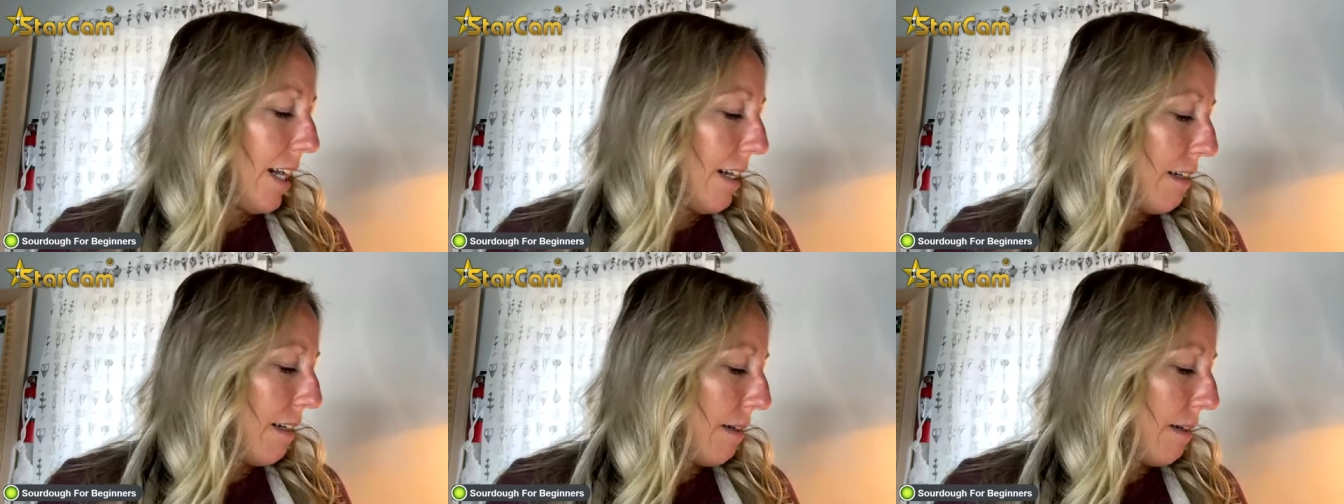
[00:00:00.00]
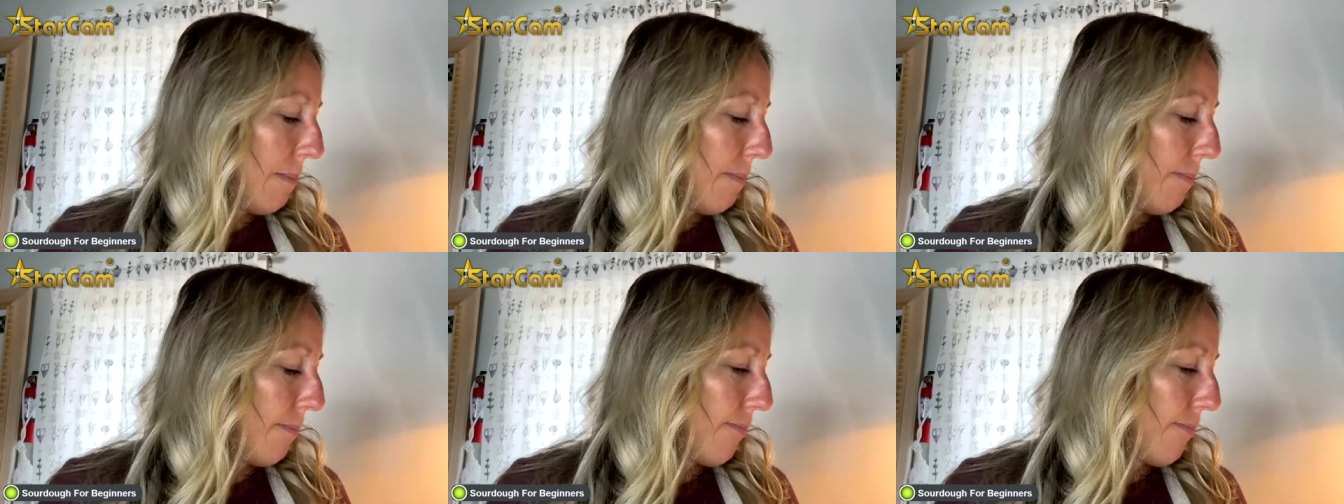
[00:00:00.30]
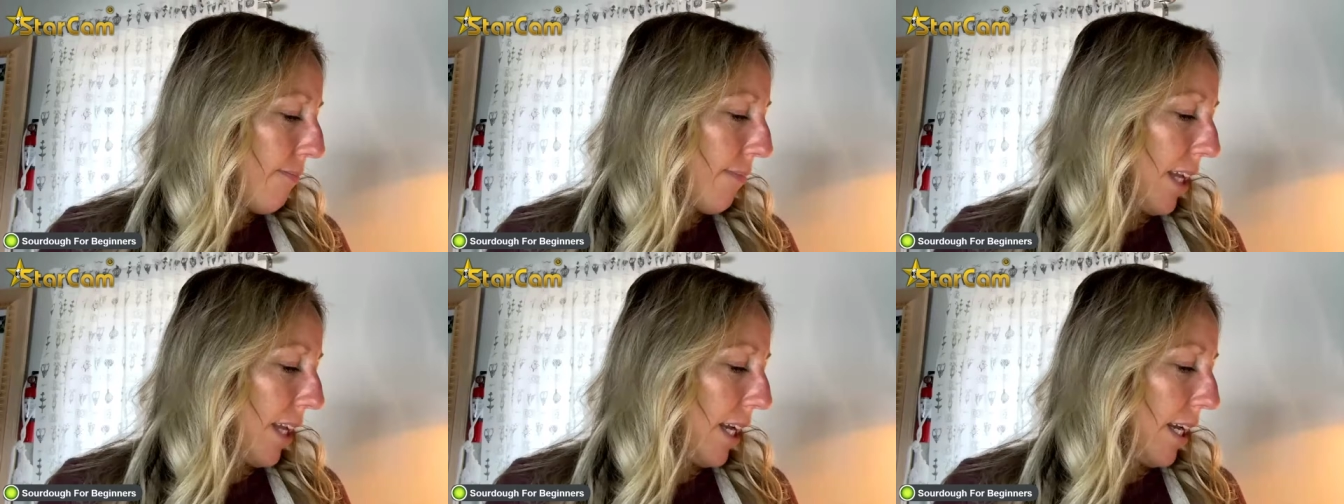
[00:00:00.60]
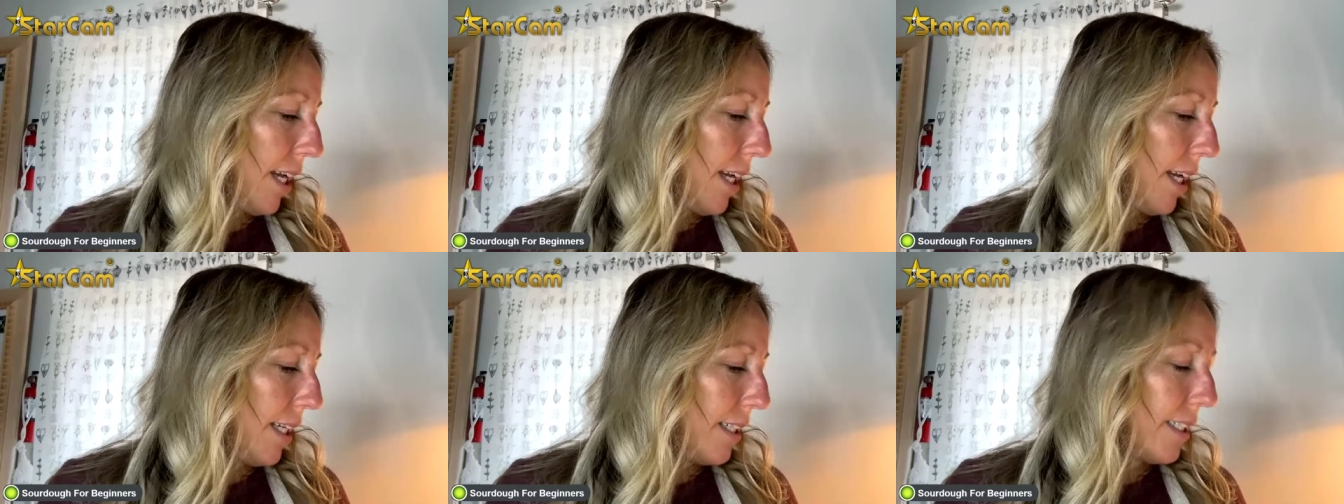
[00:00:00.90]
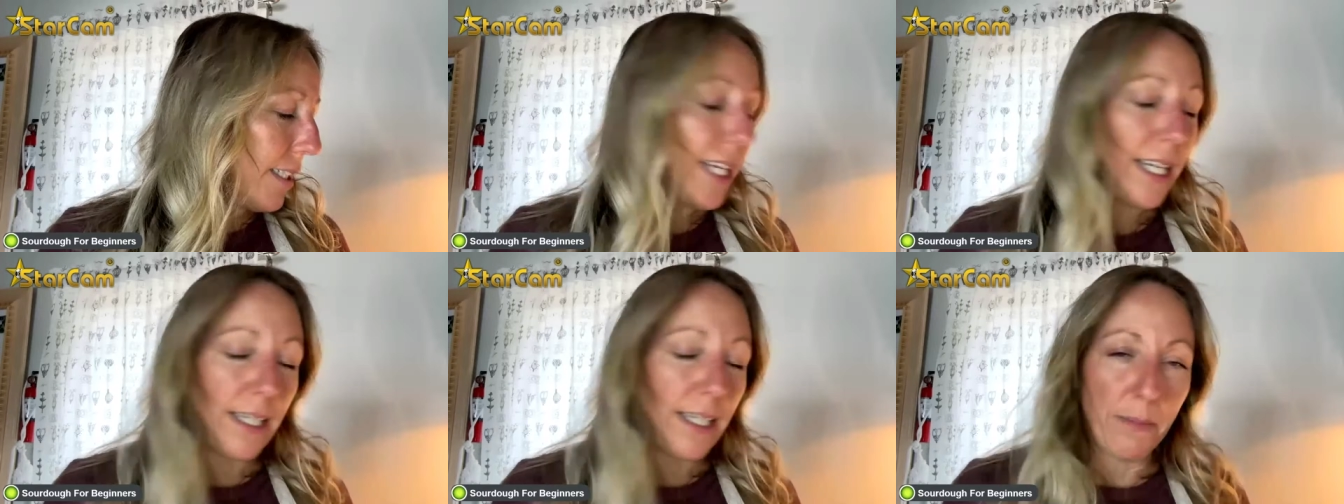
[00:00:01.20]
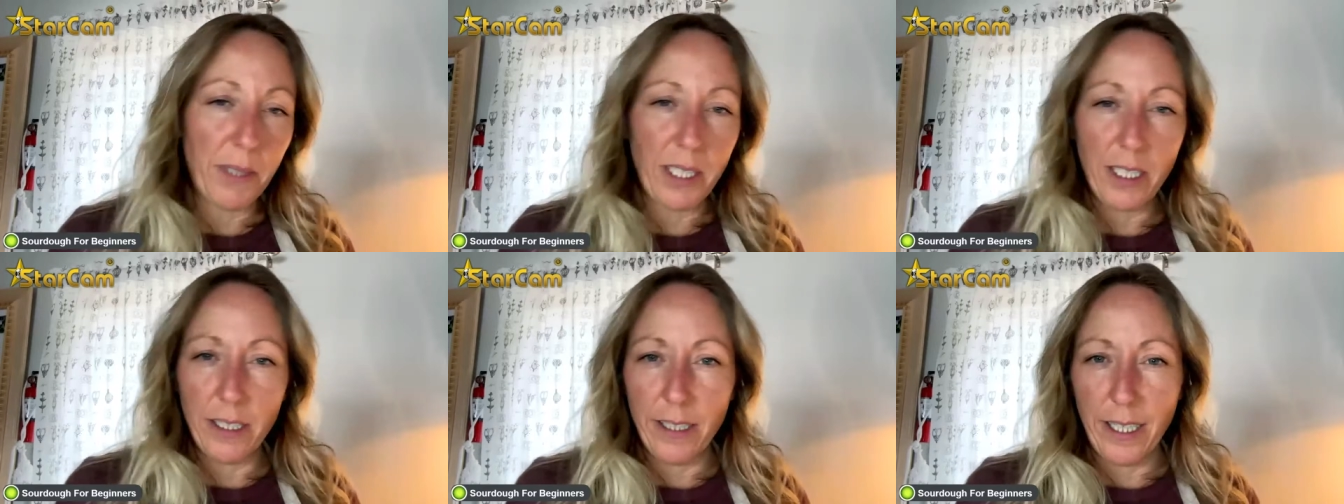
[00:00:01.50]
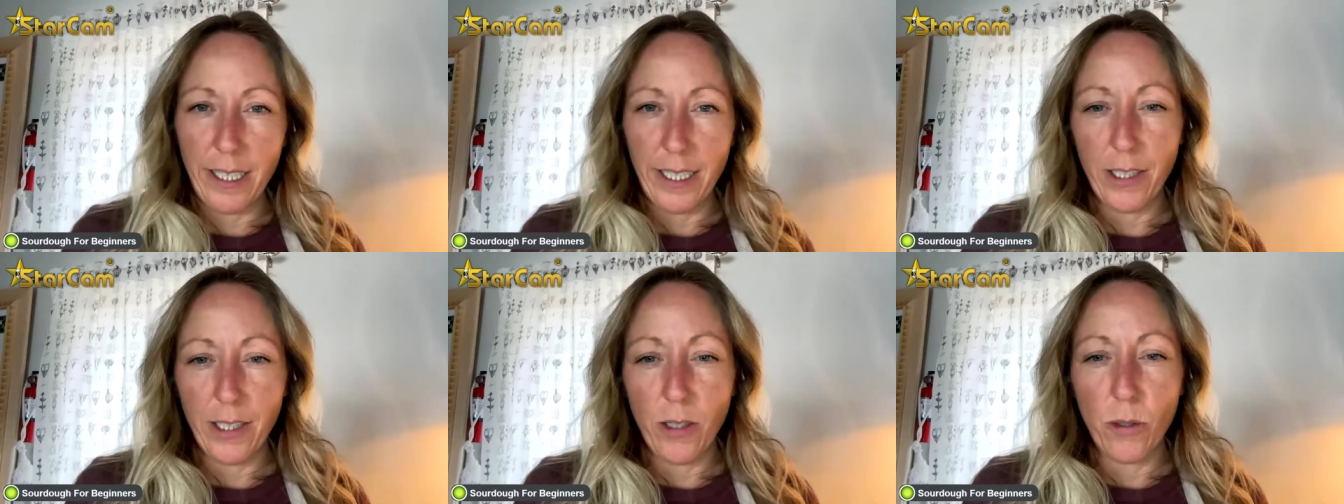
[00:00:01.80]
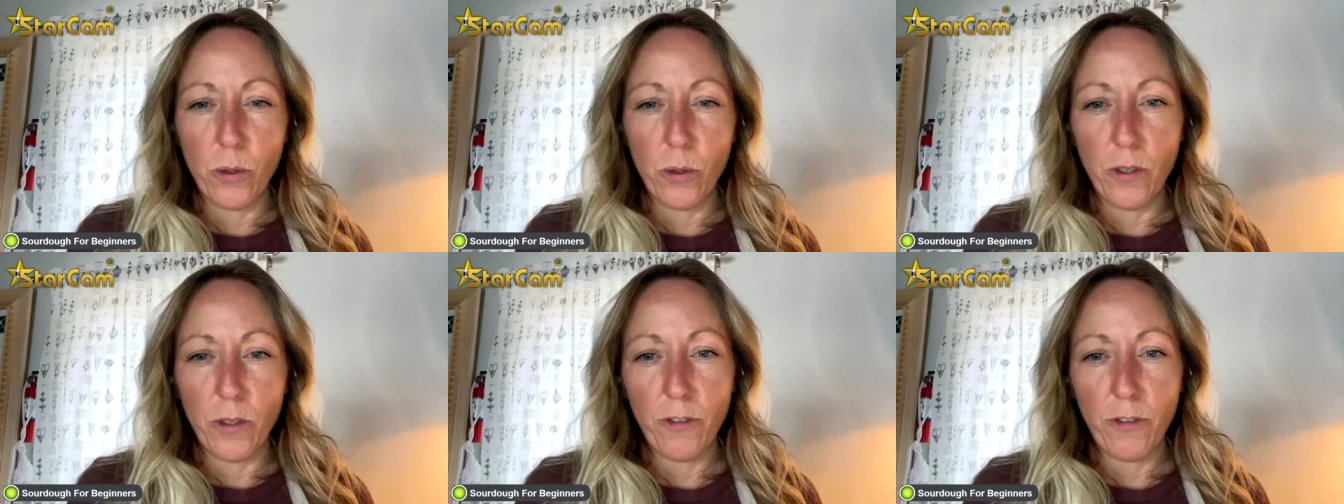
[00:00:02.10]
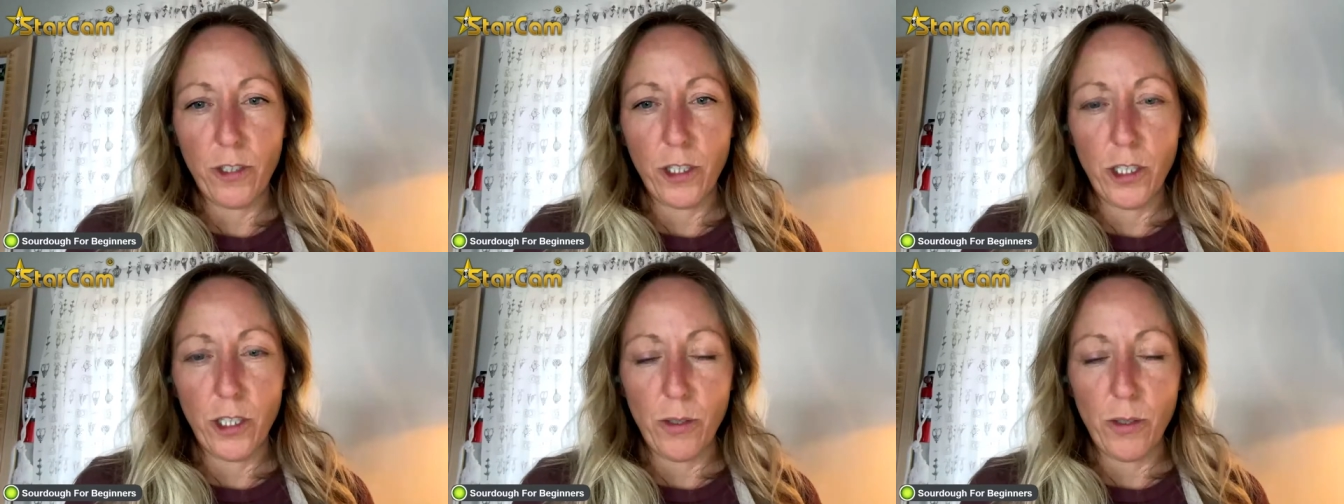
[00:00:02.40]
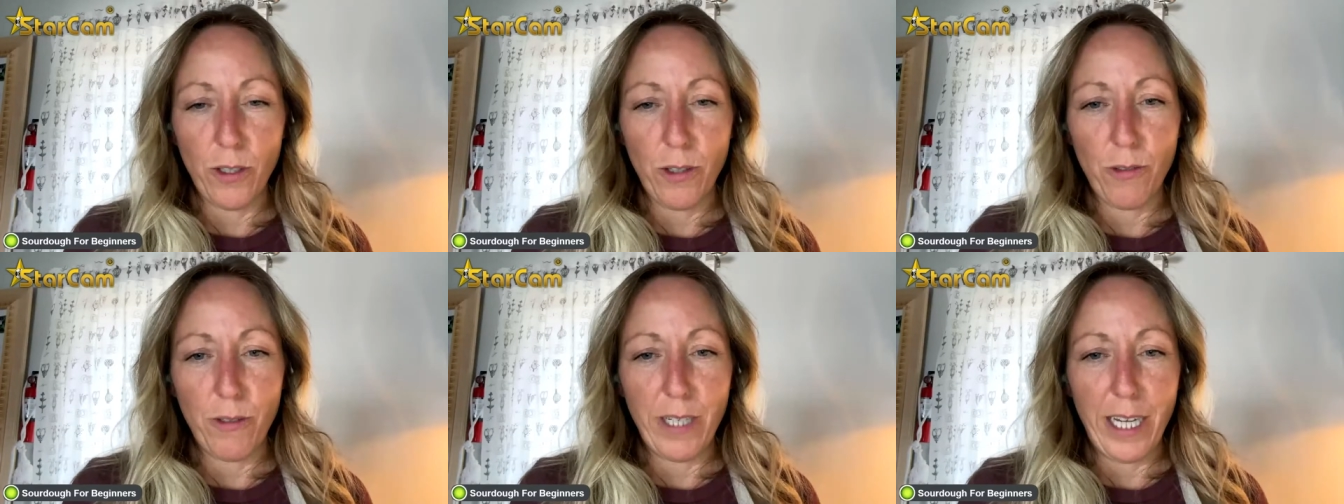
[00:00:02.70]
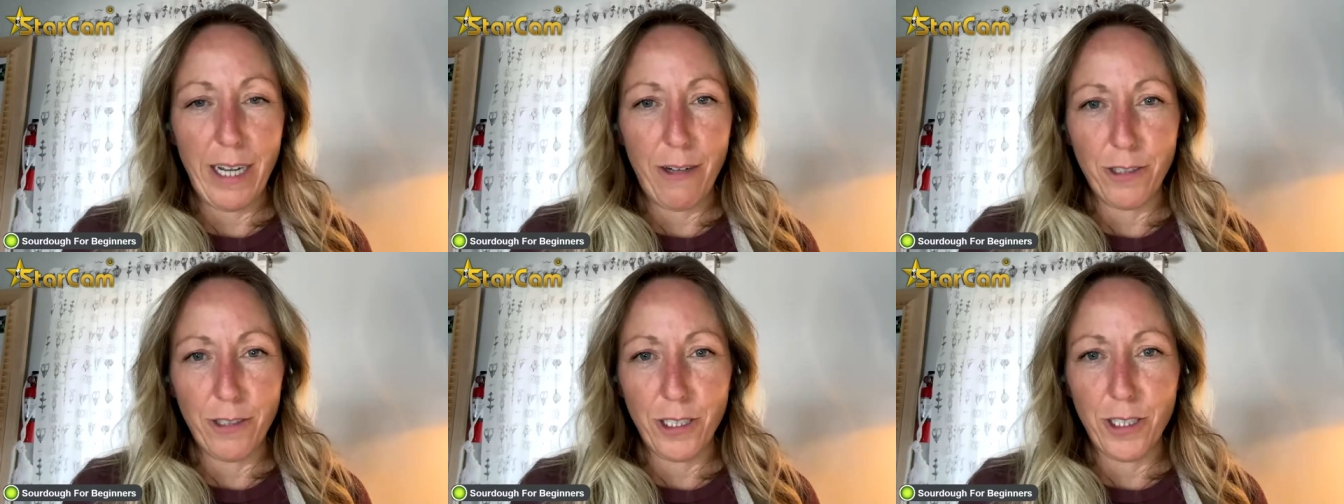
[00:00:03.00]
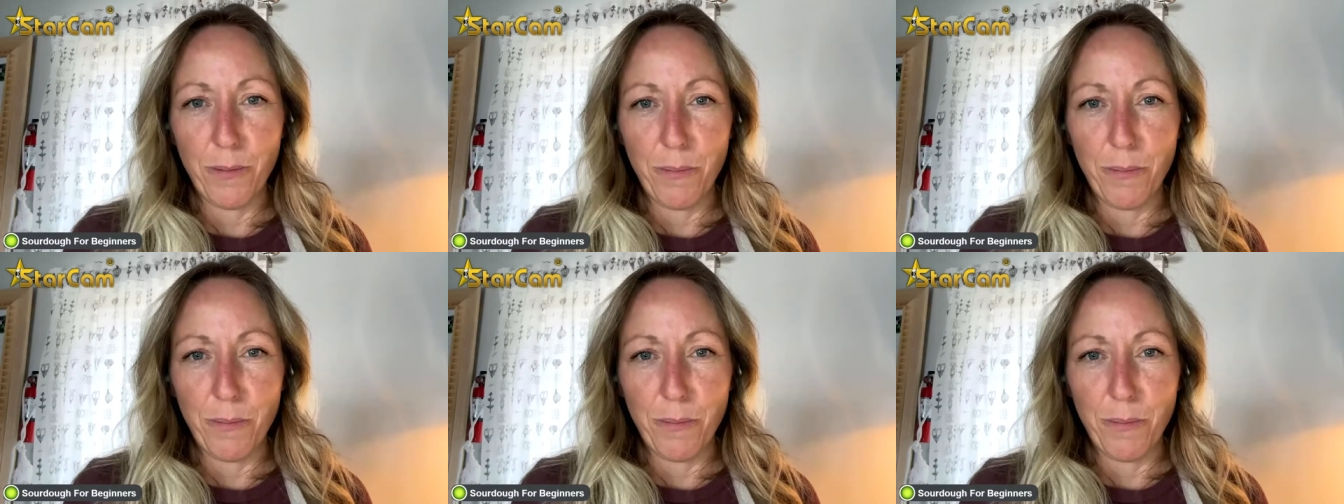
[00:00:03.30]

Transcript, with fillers: Um, and then I'm going to let it cool for two or three hours.